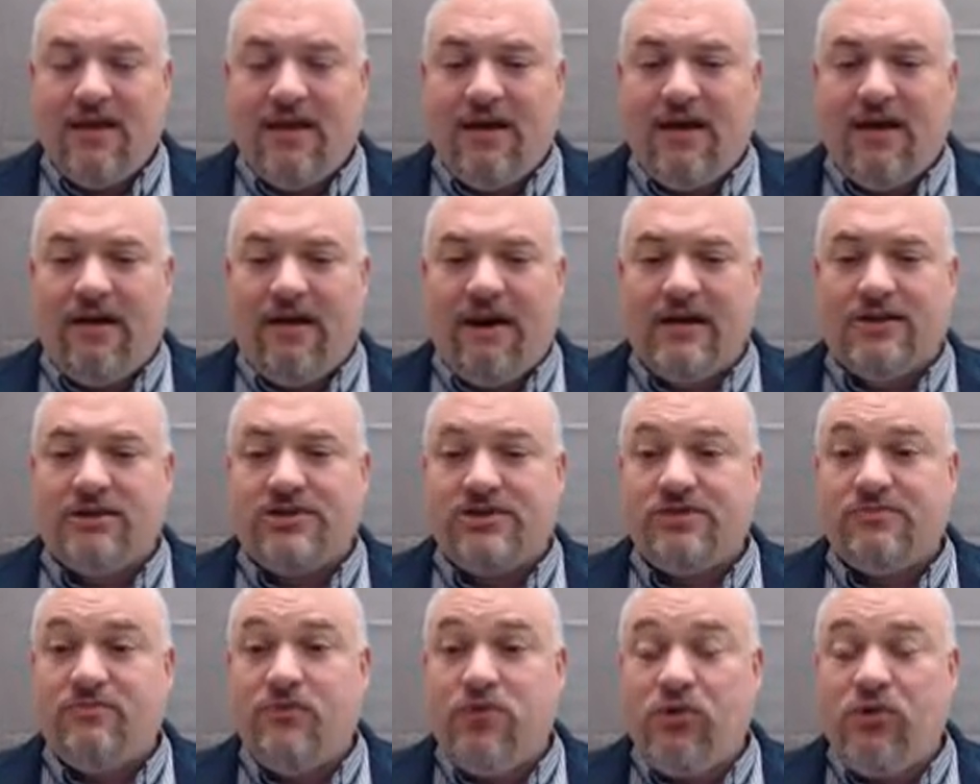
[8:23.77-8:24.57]
All right,
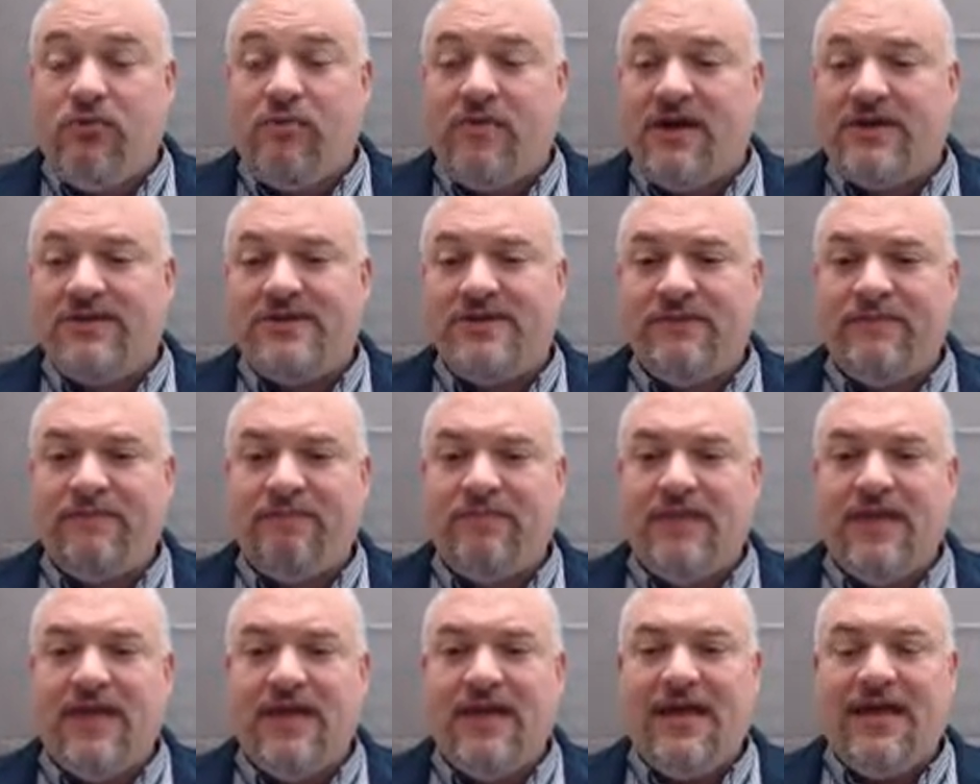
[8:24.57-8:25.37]
smooth muscle,
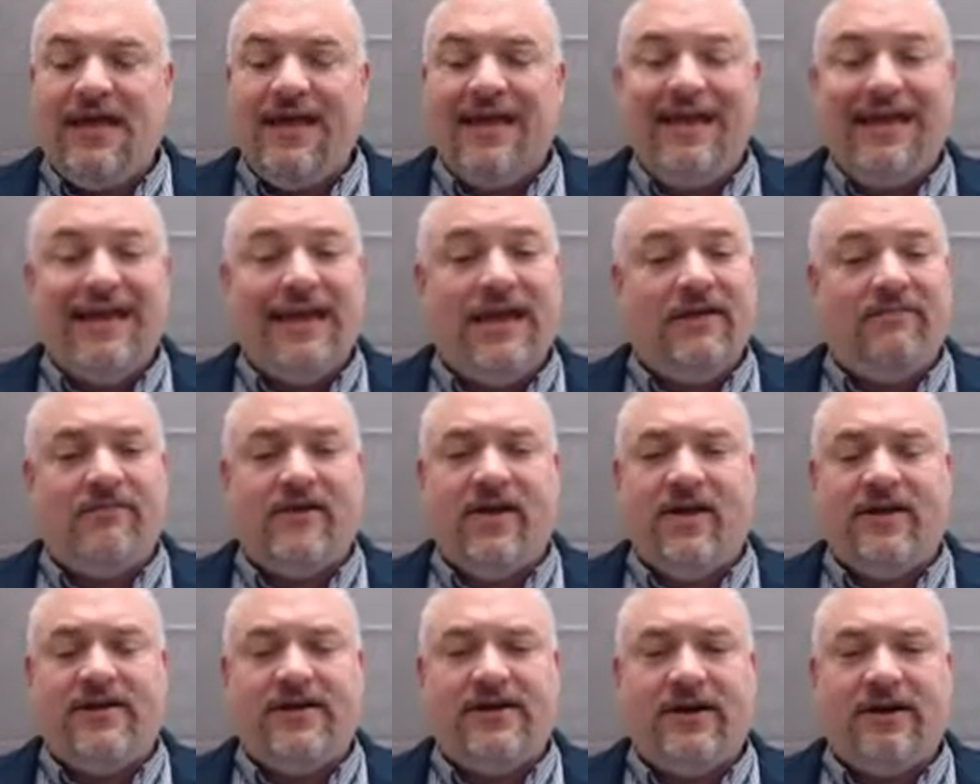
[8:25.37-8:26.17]

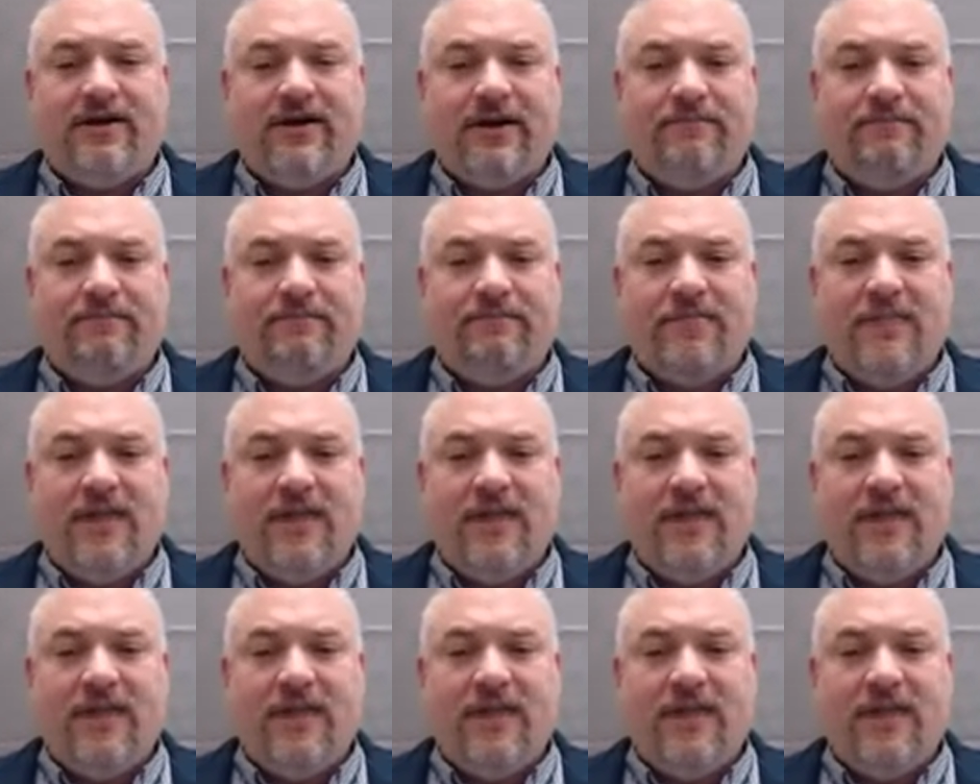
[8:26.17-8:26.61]
involuntary.